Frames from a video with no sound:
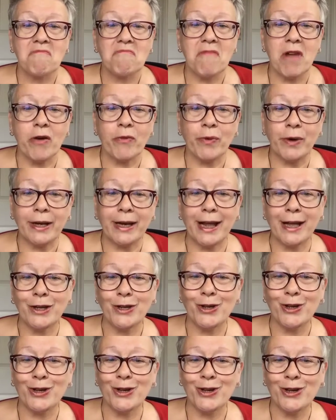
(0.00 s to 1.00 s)

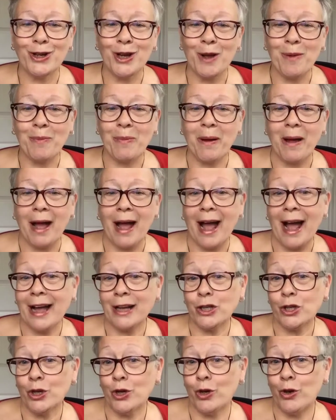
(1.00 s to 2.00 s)
relationship
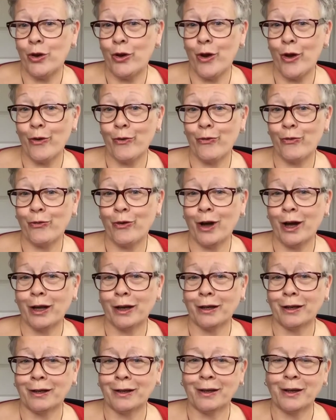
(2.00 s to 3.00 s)
and no
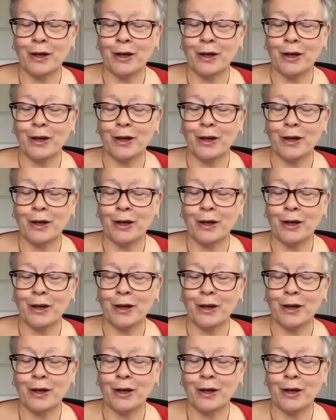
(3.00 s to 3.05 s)
fun